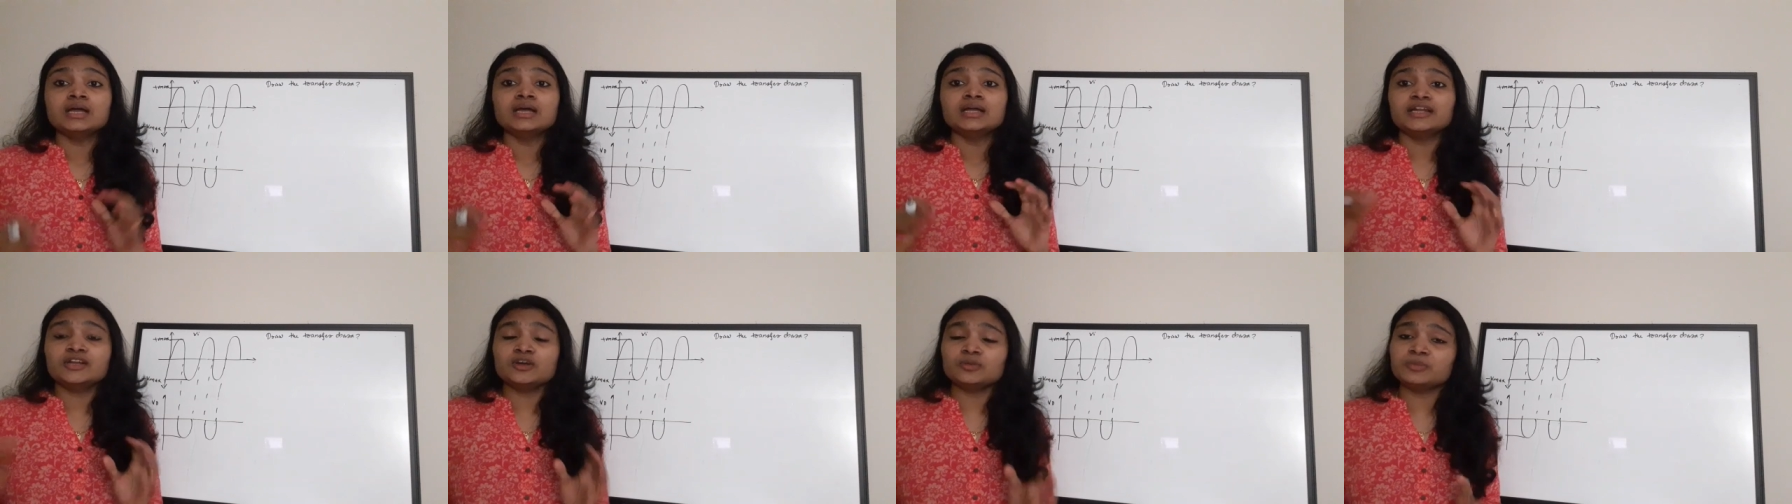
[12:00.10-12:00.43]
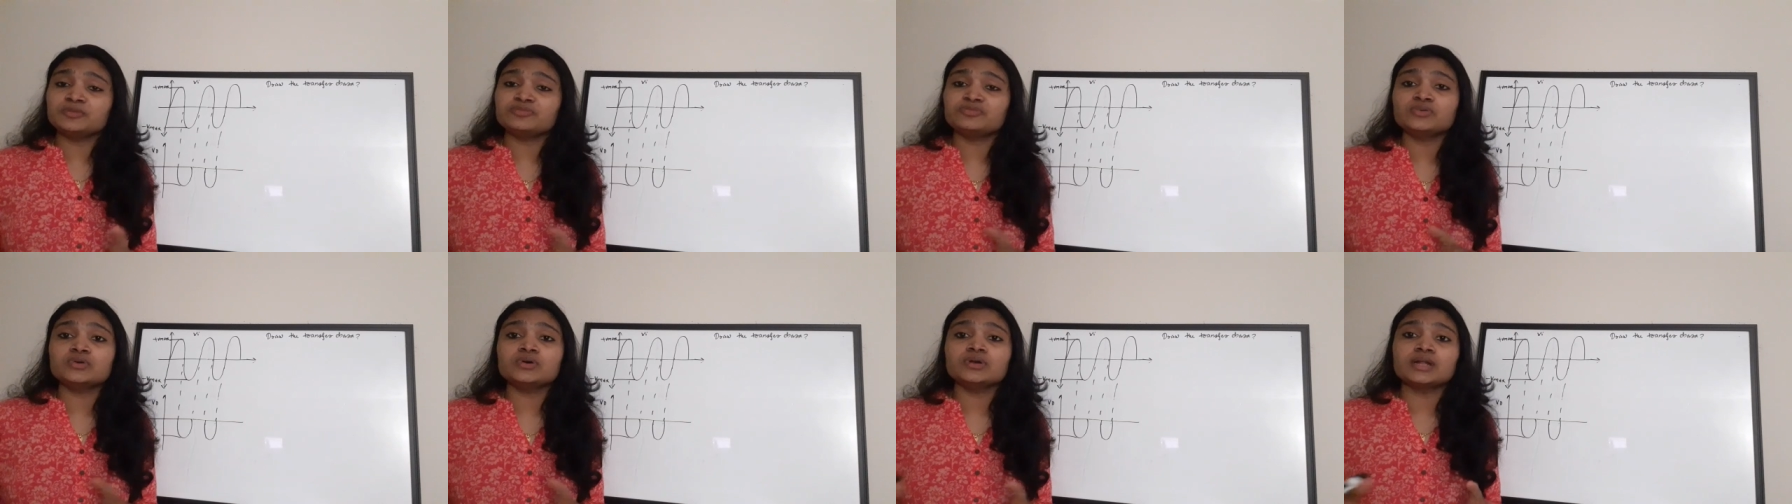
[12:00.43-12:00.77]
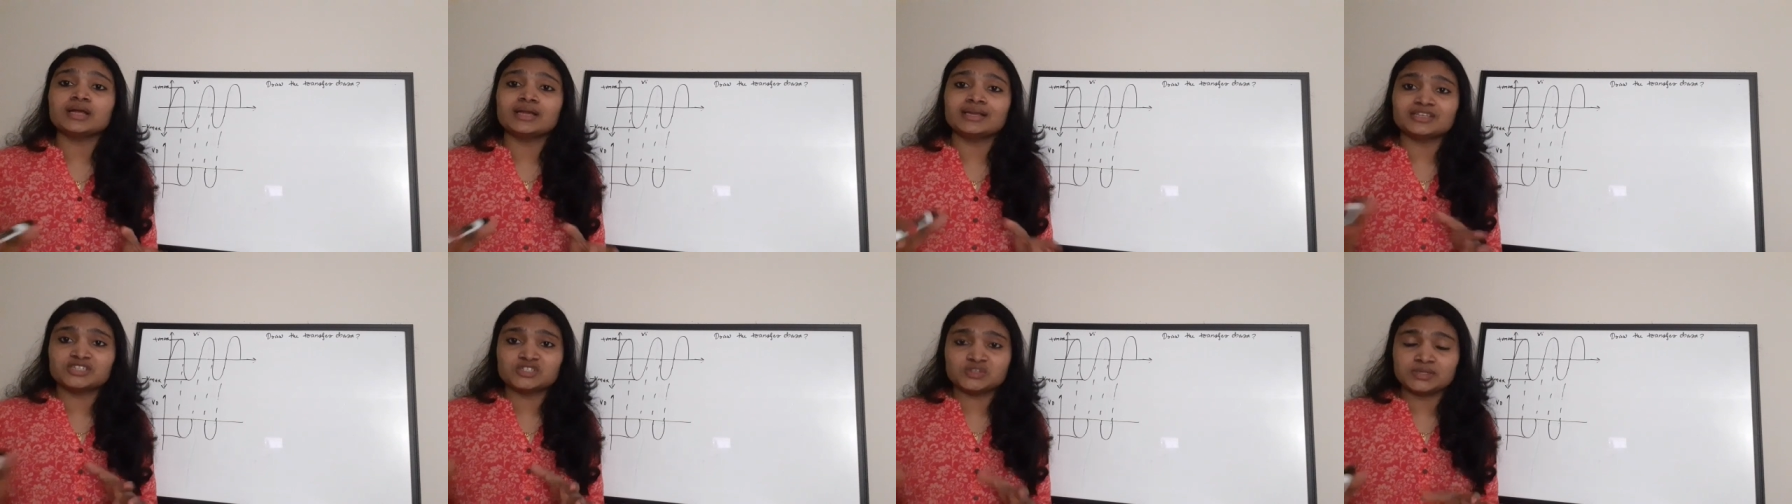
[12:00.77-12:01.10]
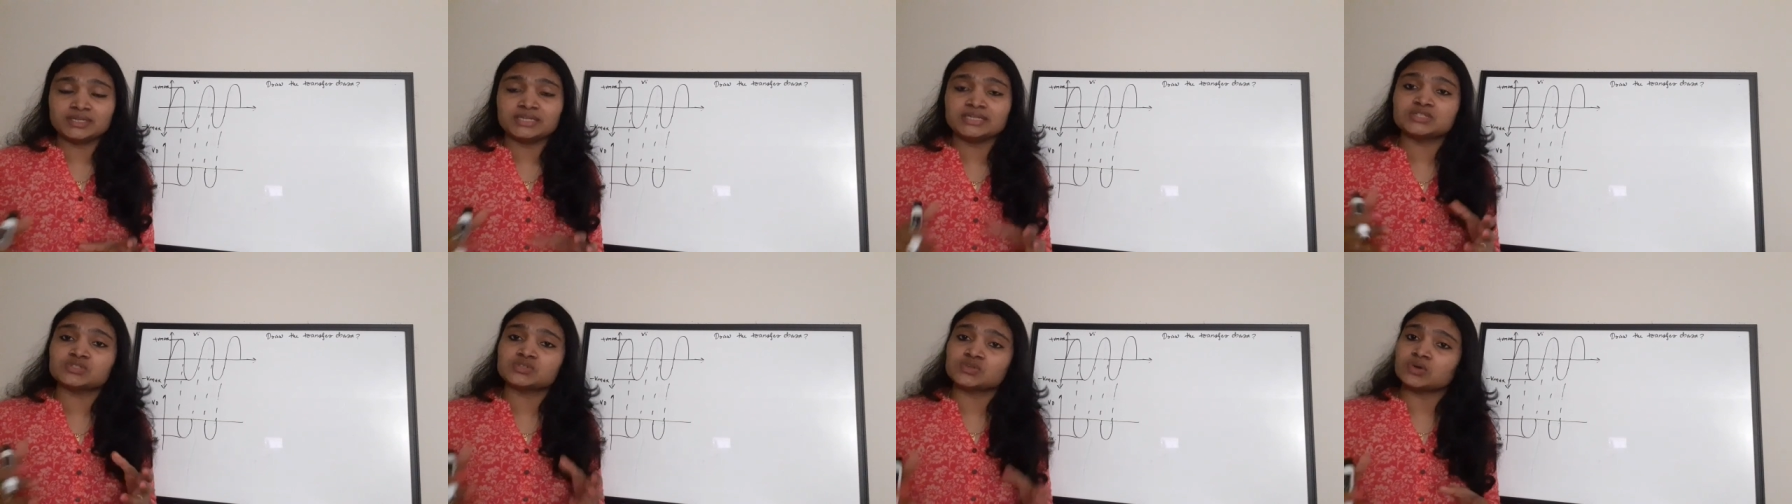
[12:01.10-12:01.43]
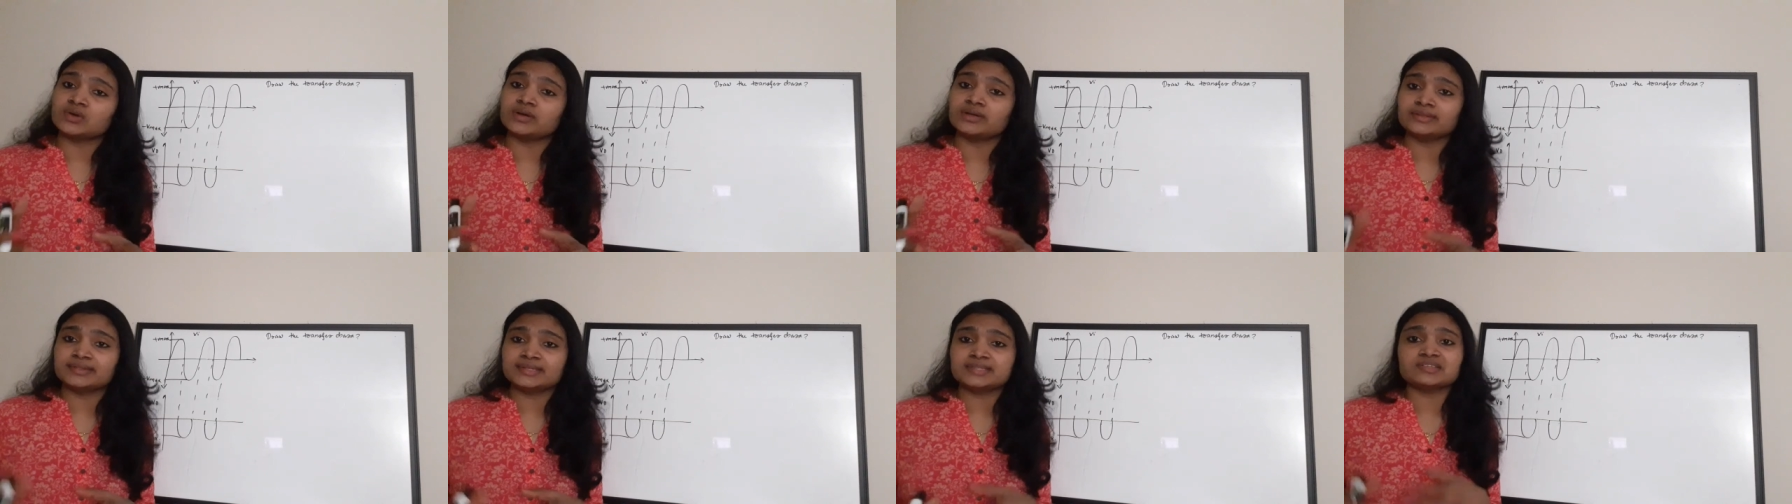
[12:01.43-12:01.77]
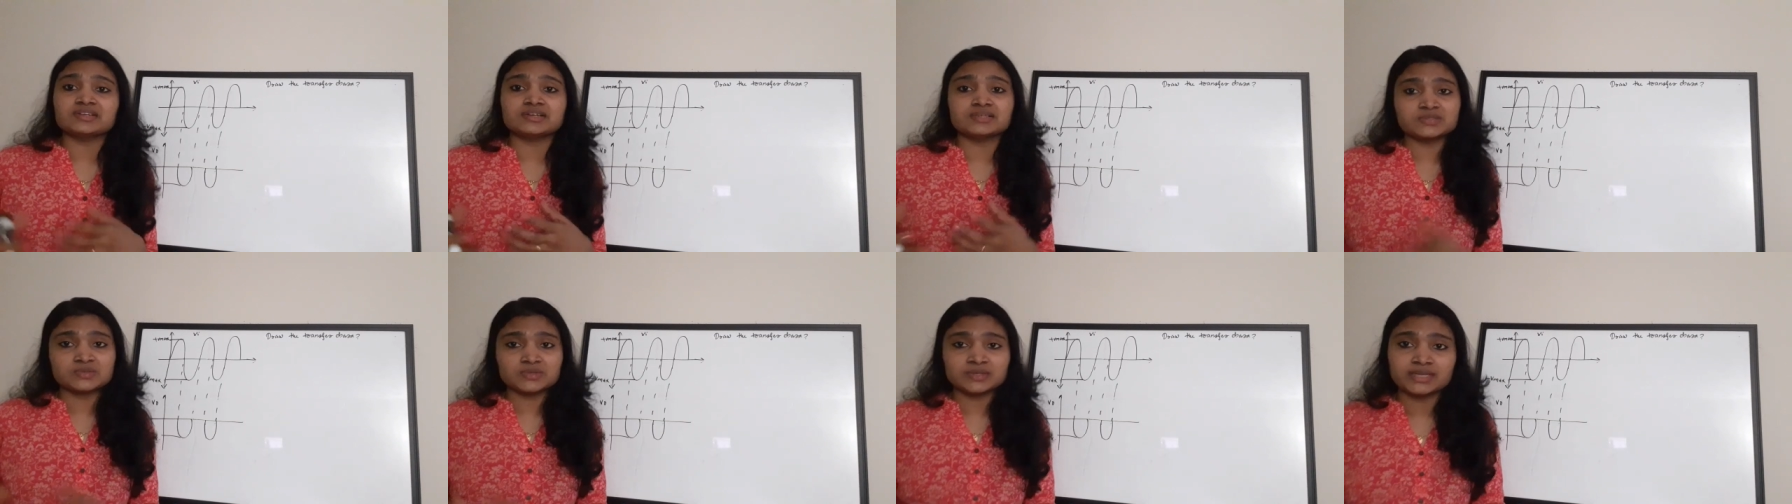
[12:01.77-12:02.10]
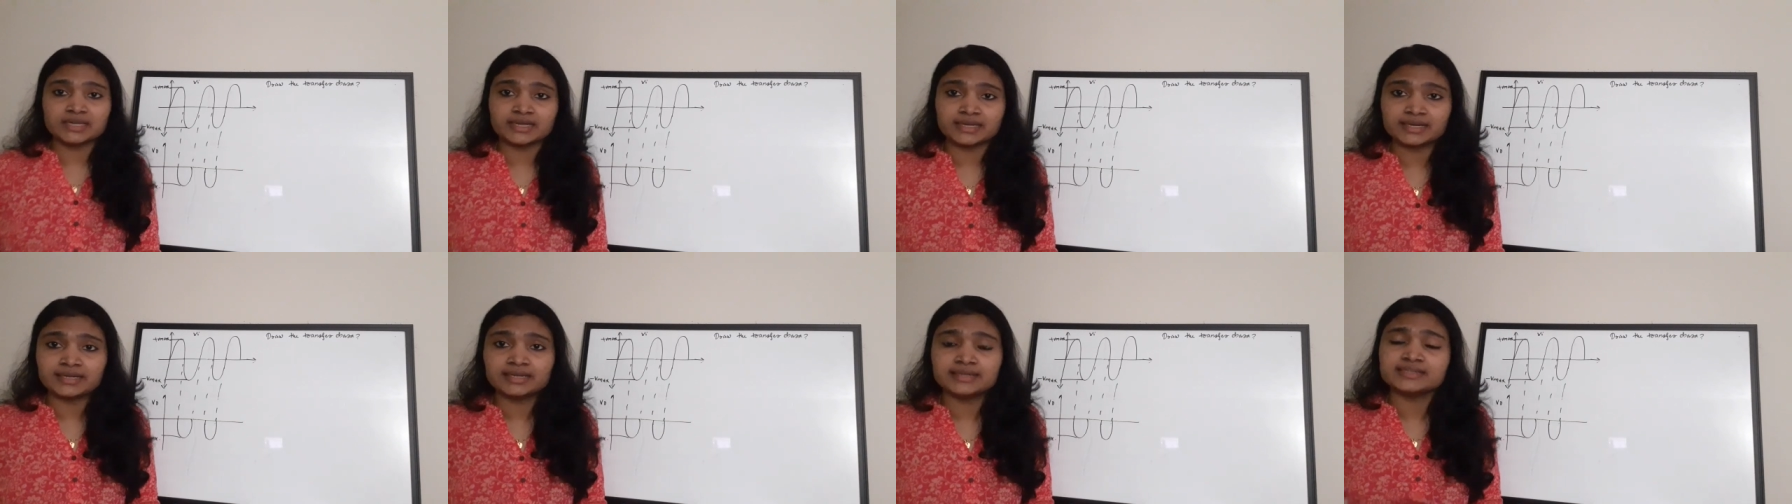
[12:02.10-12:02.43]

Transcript: Now before actually drawing the transfer chara,